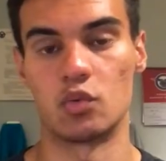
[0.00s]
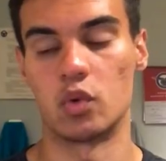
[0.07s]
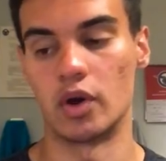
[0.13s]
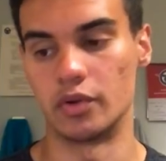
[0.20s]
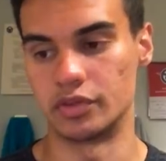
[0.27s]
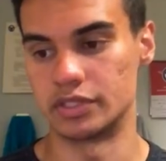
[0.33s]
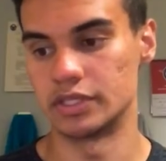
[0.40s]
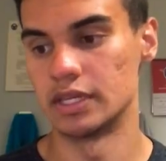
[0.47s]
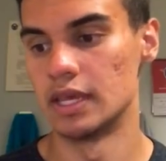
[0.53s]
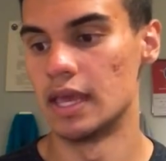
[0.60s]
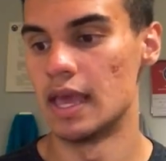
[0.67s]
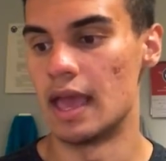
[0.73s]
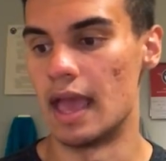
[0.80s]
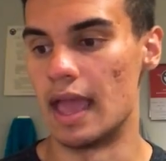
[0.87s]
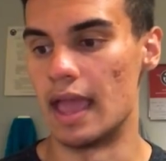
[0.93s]
quotes
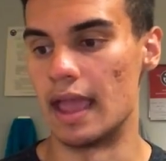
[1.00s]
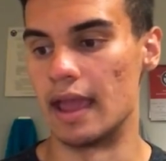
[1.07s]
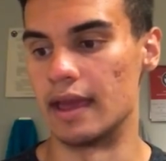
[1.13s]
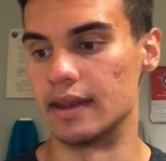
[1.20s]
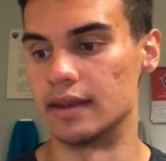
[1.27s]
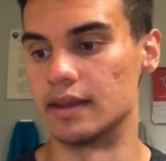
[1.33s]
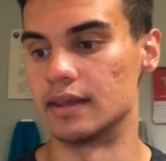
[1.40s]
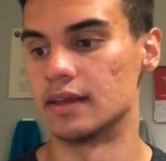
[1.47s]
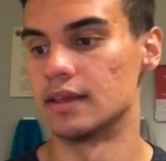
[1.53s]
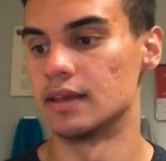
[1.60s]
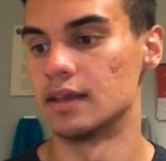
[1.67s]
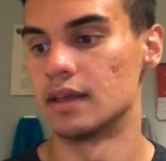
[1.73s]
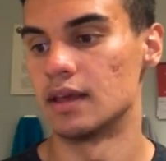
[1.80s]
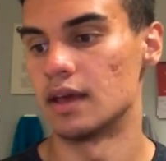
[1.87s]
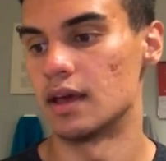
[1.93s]
and
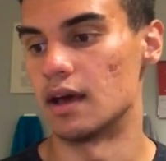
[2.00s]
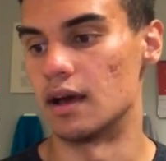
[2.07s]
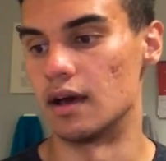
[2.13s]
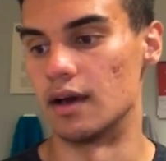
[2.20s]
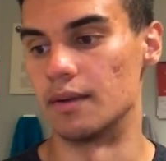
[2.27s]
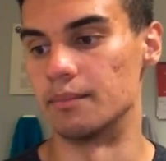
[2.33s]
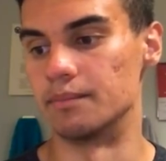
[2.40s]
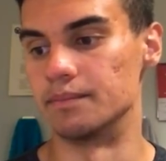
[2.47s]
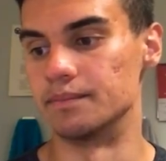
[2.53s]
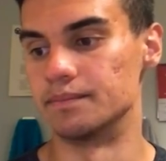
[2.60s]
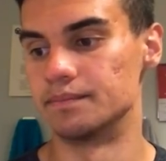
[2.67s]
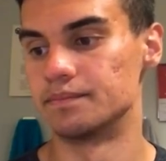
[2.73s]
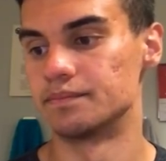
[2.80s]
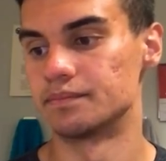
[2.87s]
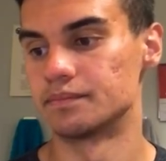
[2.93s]
um,
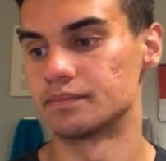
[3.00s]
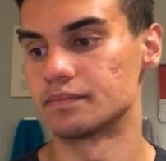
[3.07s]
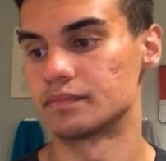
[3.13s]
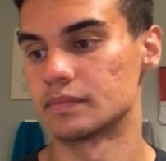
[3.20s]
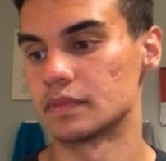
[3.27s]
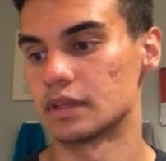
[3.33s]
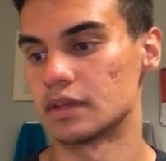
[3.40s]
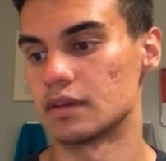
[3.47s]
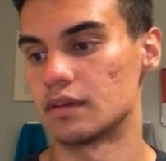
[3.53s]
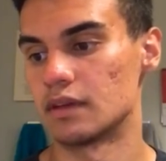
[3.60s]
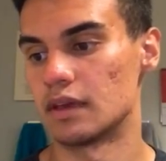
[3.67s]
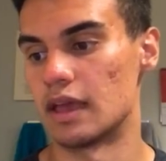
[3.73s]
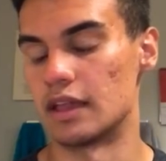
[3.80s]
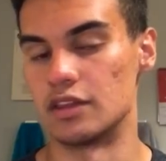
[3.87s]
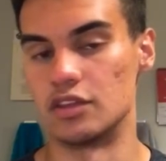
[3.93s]

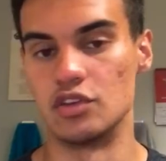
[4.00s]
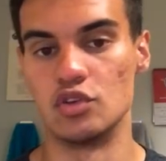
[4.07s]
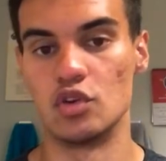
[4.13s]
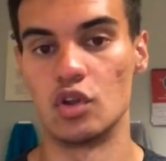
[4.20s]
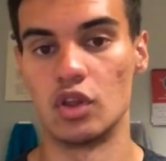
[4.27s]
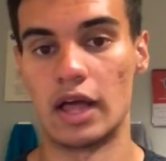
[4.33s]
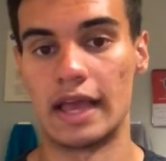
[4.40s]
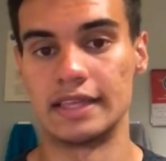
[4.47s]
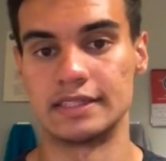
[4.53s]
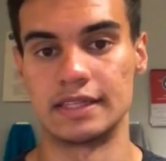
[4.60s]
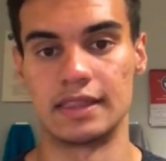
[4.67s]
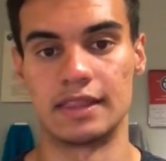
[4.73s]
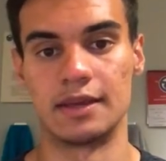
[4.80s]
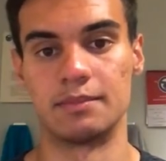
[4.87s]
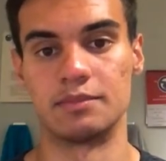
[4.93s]
and
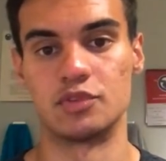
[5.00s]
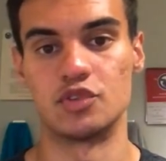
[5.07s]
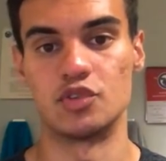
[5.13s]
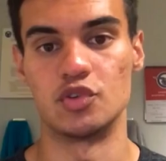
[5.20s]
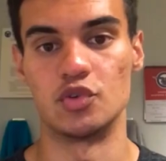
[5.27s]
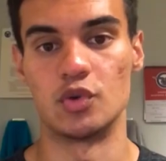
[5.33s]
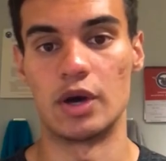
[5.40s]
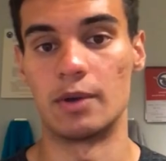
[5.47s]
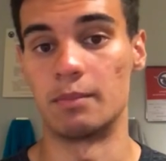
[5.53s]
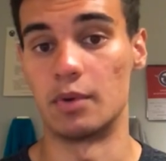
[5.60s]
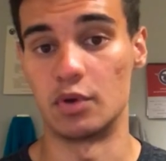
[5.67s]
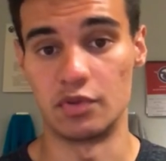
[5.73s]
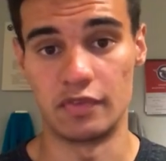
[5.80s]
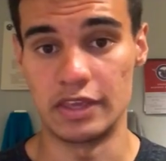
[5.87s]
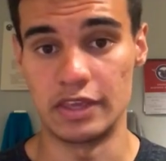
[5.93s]
utilizing them to help
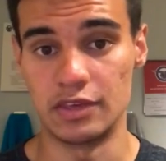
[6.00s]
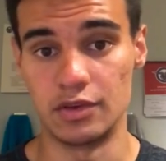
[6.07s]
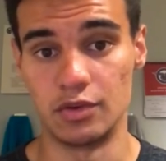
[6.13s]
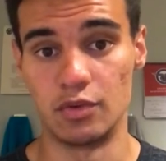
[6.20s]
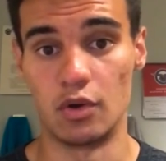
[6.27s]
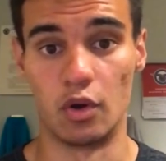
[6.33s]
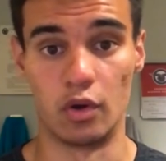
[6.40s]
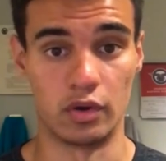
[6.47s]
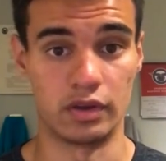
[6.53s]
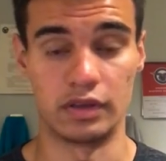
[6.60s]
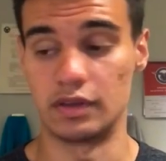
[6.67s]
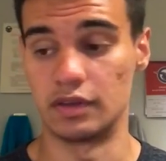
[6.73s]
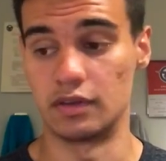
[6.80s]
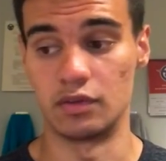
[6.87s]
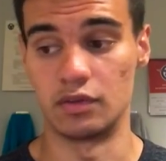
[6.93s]
motivate you, or
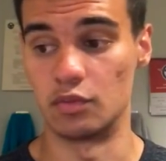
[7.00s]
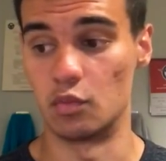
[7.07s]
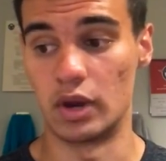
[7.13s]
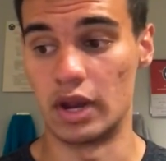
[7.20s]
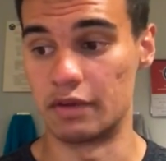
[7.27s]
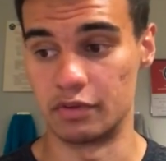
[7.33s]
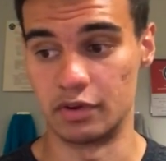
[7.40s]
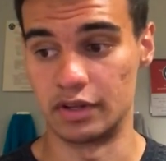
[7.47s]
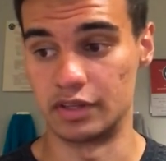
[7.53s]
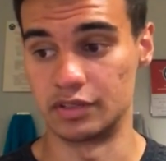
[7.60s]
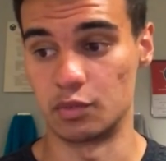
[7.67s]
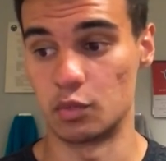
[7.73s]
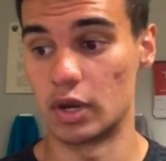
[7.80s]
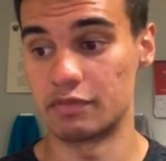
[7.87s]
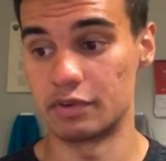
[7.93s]
whatever it
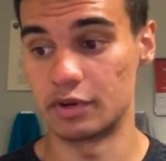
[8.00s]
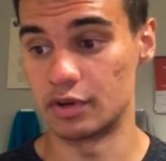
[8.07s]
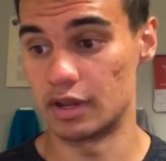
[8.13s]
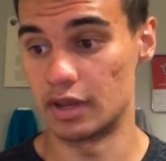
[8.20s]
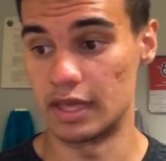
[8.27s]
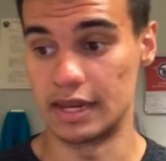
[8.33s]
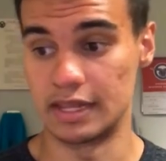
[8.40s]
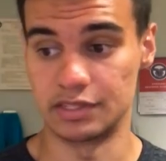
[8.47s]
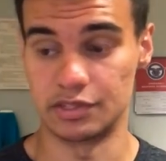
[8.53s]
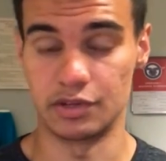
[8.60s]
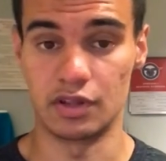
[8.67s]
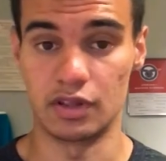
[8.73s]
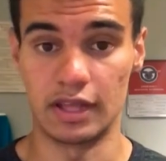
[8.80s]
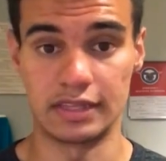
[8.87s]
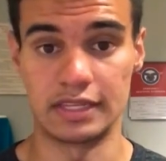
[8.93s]
is
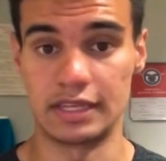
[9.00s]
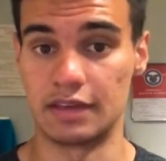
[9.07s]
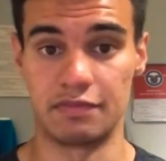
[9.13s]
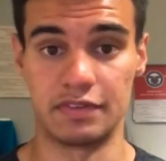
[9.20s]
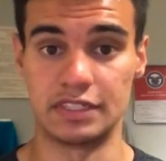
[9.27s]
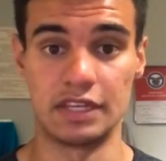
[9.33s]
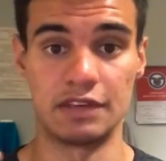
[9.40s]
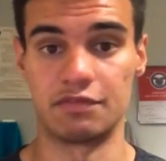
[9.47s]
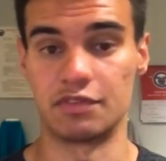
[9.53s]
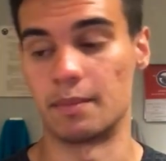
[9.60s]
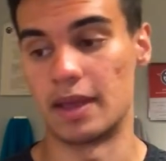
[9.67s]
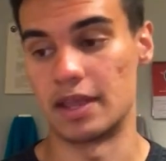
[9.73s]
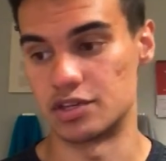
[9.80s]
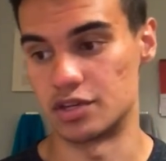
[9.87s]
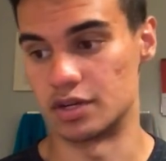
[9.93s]
you're collecting, if it's
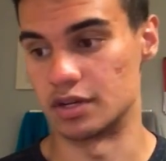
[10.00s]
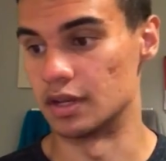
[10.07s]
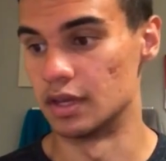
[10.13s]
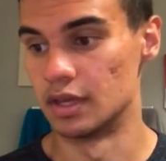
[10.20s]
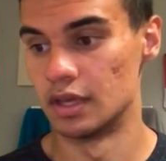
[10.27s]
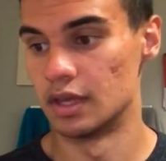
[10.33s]
information,